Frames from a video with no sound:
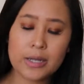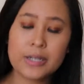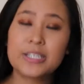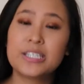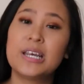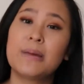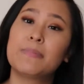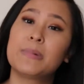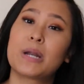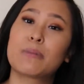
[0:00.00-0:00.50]

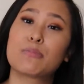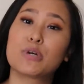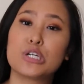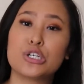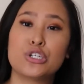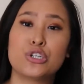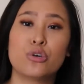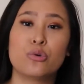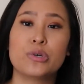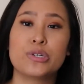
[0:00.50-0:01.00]
Tip number
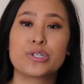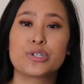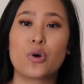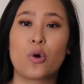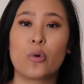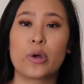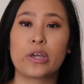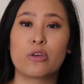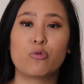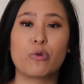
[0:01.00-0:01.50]
2 is
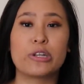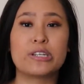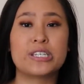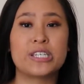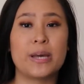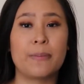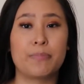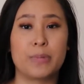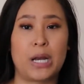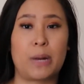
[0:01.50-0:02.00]
going with
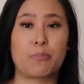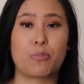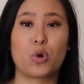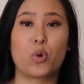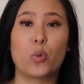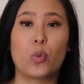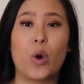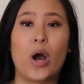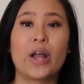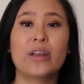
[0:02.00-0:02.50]
tip
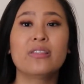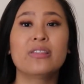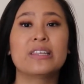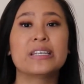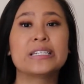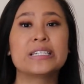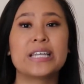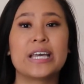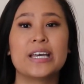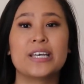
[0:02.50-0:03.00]
number 1.
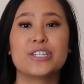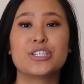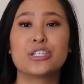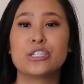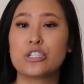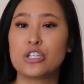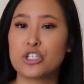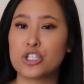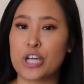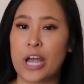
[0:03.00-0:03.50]
This is
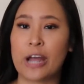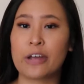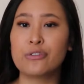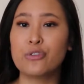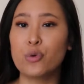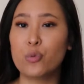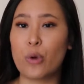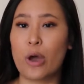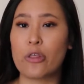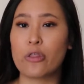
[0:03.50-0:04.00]
to check
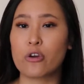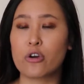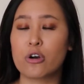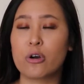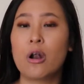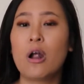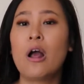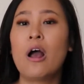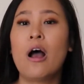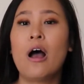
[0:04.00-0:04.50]
the
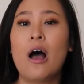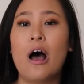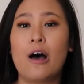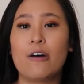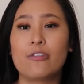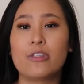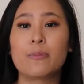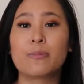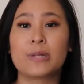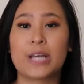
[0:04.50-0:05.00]
weather
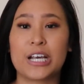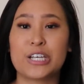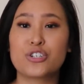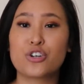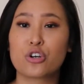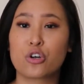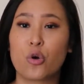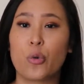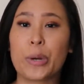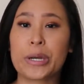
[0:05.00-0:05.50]
of the place
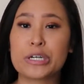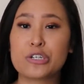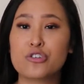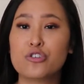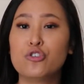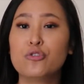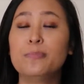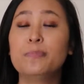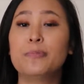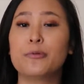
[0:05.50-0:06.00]
you're going
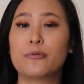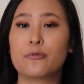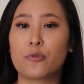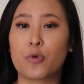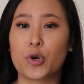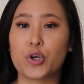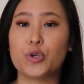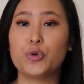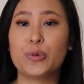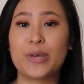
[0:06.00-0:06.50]
to
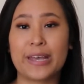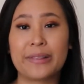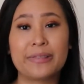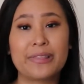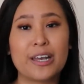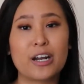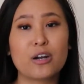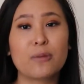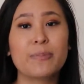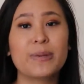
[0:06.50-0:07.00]
before you get
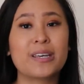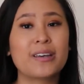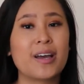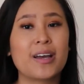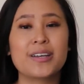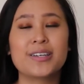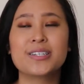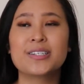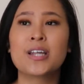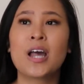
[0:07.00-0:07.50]
there,
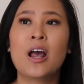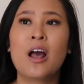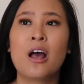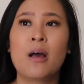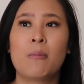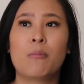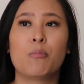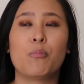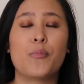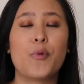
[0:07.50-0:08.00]
because
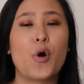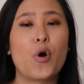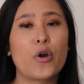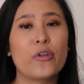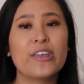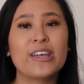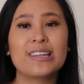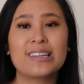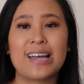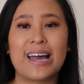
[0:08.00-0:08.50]

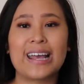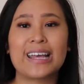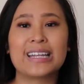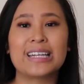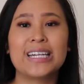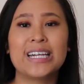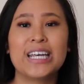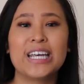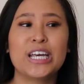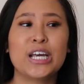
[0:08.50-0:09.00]
more than
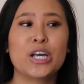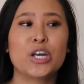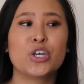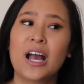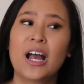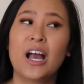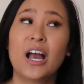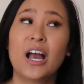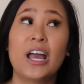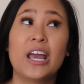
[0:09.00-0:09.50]
likely,
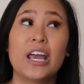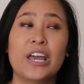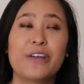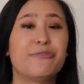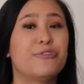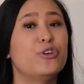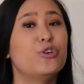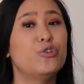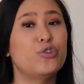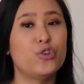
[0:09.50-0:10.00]

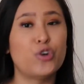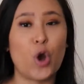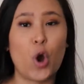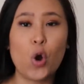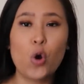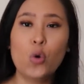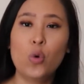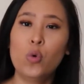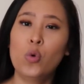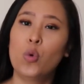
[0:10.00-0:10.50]
if you
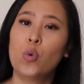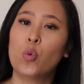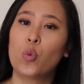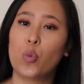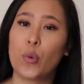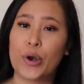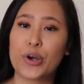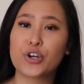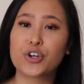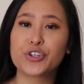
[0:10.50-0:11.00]
know
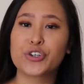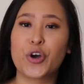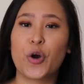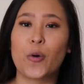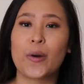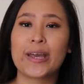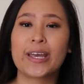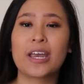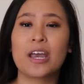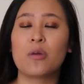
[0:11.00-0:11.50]
where you're
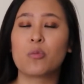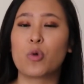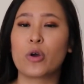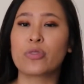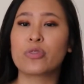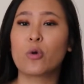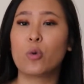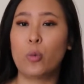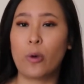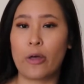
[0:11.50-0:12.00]
going and
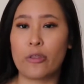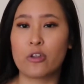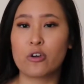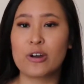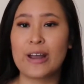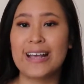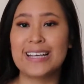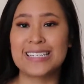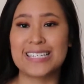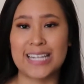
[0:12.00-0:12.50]
what the weather
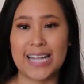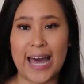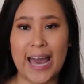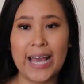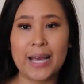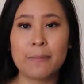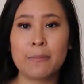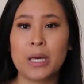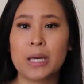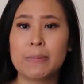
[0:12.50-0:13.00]
is
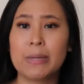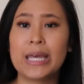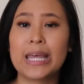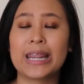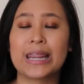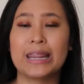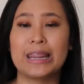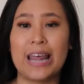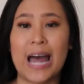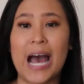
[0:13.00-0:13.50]
like,
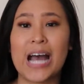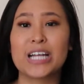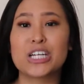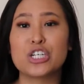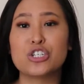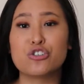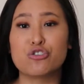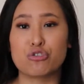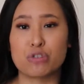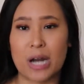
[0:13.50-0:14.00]
maybe that
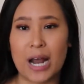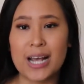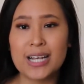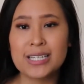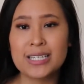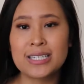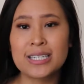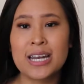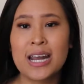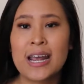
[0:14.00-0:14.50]

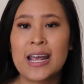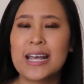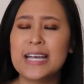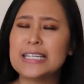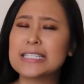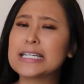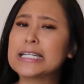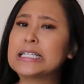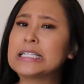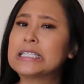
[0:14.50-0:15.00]
dress
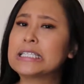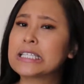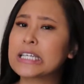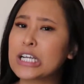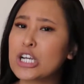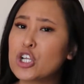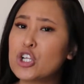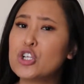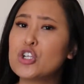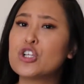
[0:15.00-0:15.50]
is a
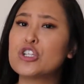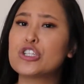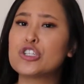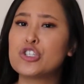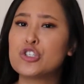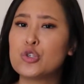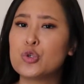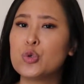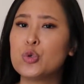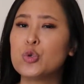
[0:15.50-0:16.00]
little
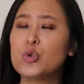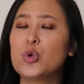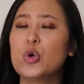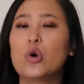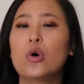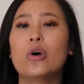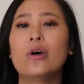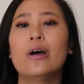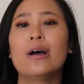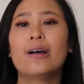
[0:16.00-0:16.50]

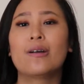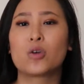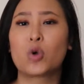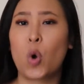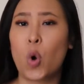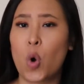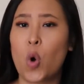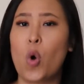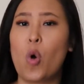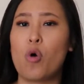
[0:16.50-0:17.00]
too
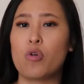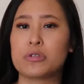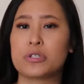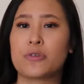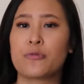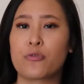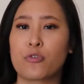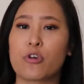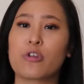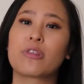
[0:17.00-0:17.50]

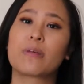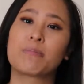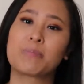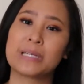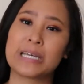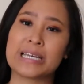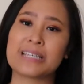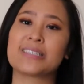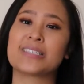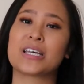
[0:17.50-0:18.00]
cold for the
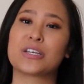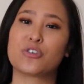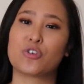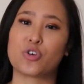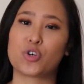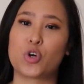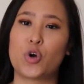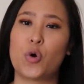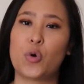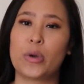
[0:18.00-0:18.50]
place that
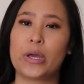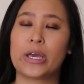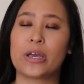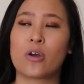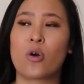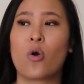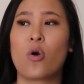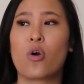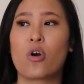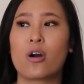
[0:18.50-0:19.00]
you're
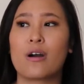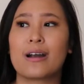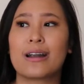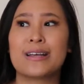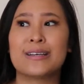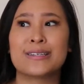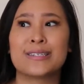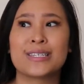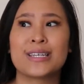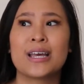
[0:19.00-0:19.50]
going, or
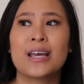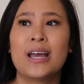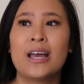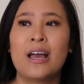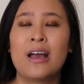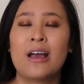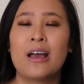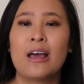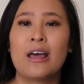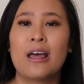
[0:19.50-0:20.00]
is
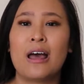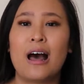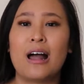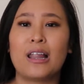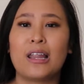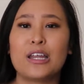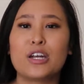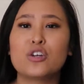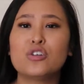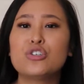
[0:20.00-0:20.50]

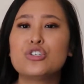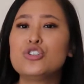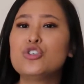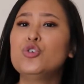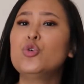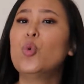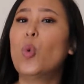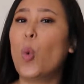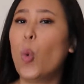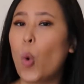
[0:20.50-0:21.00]
a little
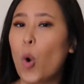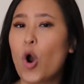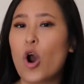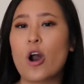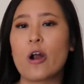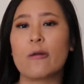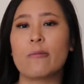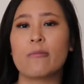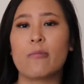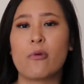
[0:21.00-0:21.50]
too
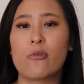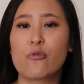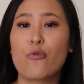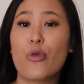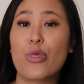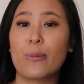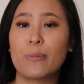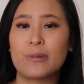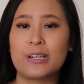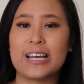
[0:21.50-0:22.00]
warm
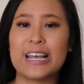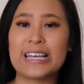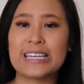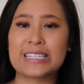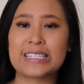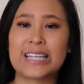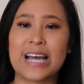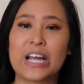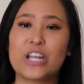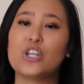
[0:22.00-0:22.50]
for the
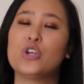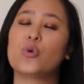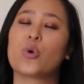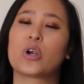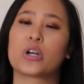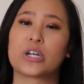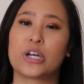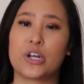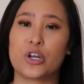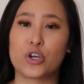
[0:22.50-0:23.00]
place that you
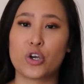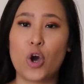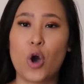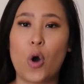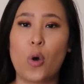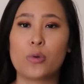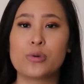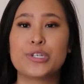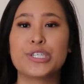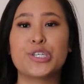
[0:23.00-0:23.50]
are going to
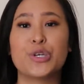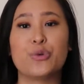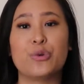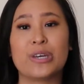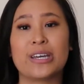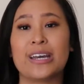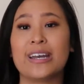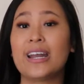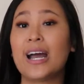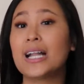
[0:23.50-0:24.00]
go. So you
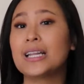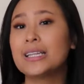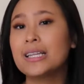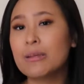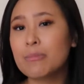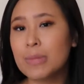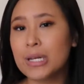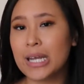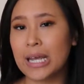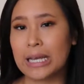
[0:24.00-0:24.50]
can
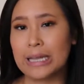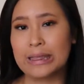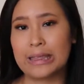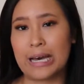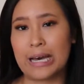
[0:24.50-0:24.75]
eliminate